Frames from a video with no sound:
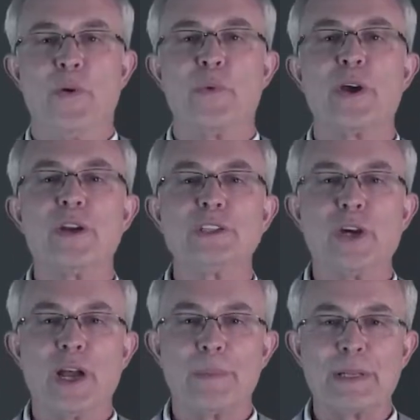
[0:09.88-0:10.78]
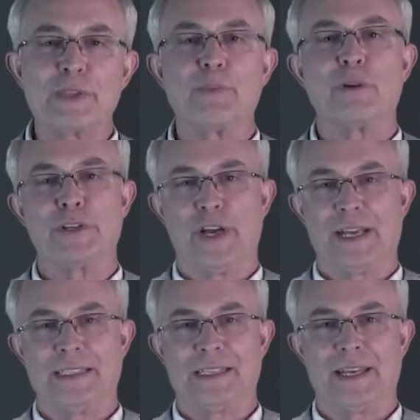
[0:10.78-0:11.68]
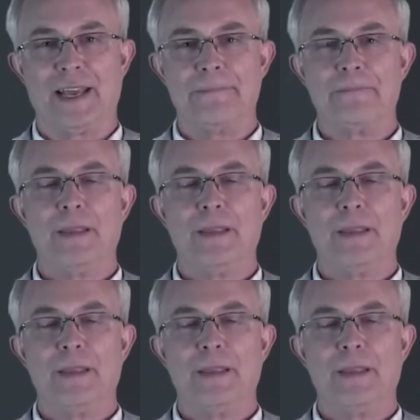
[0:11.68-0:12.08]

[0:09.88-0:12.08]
We're going to talk about sport jackets today.